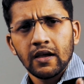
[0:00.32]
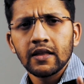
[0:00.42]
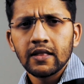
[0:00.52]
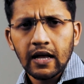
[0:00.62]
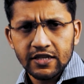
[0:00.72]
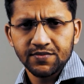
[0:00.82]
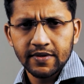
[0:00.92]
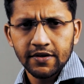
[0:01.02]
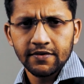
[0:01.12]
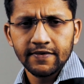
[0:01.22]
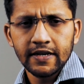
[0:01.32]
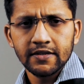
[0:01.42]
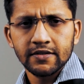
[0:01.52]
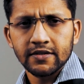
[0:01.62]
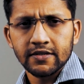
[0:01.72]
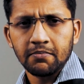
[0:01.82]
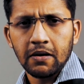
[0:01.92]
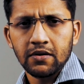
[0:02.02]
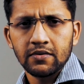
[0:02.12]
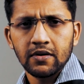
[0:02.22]
In last video, we discussed
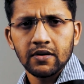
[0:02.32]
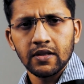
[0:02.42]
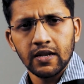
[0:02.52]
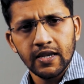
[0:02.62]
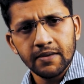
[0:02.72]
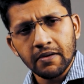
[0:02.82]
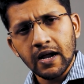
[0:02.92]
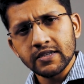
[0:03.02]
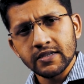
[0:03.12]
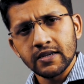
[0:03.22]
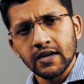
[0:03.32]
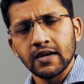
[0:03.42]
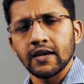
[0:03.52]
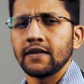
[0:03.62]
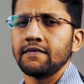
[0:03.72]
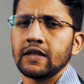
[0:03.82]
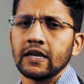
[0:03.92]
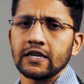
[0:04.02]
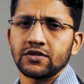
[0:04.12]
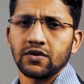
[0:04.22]
about the Libra Ascendant in
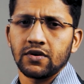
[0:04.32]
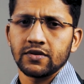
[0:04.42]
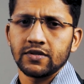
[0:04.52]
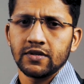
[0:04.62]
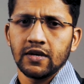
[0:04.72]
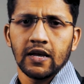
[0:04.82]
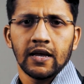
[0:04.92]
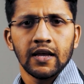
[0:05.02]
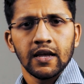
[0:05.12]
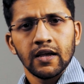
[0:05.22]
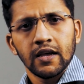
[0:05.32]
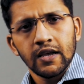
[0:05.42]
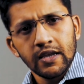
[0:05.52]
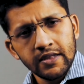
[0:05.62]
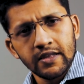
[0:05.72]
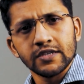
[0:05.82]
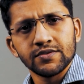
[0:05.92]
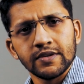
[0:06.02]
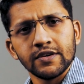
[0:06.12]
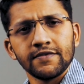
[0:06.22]
Vedic Astrology. In this
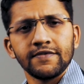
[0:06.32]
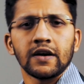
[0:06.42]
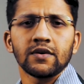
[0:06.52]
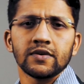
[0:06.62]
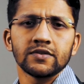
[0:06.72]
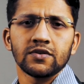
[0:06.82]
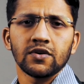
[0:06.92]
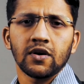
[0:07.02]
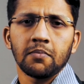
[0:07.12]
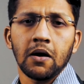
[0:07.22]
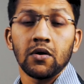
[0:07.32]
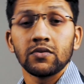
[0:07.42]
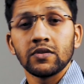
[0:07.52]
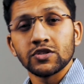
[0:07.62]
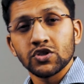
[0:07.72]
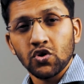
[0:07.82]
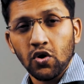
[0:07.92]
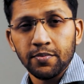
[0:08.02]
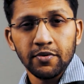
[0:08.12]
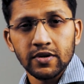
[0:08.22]
video, we are going to talk about the
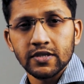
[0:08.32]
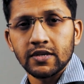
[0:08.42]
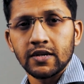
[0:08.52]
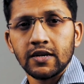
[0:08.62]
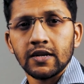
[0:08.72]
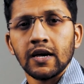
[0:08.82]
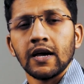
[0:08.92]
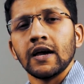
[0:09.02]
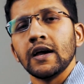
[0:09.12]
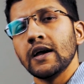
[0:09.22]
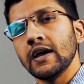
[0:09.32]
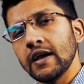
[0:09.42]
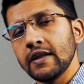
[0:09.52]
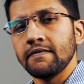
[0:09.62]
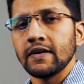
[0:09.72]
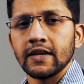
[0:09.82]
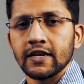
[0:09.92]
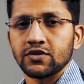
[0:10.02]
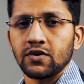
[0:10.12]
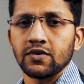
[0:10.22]
Scorpio Ascendant in Vedic
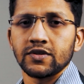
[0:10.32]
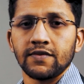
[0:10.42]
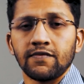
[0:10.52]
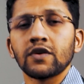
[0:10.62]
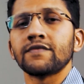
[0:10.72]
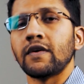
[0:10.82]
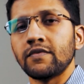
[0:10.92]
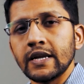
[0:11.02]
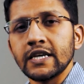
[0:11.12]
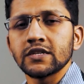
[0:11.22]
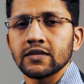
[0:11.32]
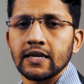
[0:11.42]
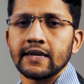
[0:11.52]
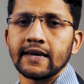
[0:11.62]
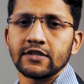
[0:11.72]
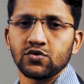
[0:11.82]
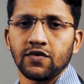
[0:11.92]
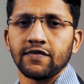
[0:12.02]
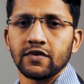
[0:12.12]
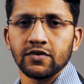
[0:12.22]
Astrology and what foundation it has to
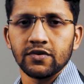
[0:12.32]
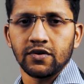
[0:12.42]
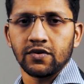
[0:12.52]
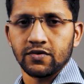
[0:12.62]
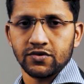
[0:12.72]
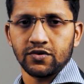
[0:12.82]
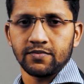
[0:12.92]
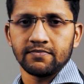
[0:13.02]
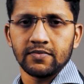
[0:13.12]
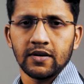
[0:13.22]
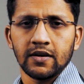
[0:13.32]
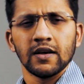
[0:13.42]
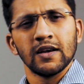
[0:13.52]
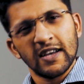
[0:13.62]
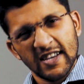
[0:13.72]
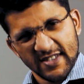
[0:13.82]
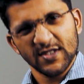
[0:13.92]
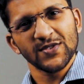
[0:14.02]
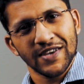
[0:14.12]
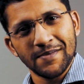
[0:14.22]
offer to your horoscope.
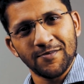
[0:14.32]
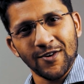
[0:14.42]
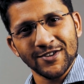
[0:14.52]
So keep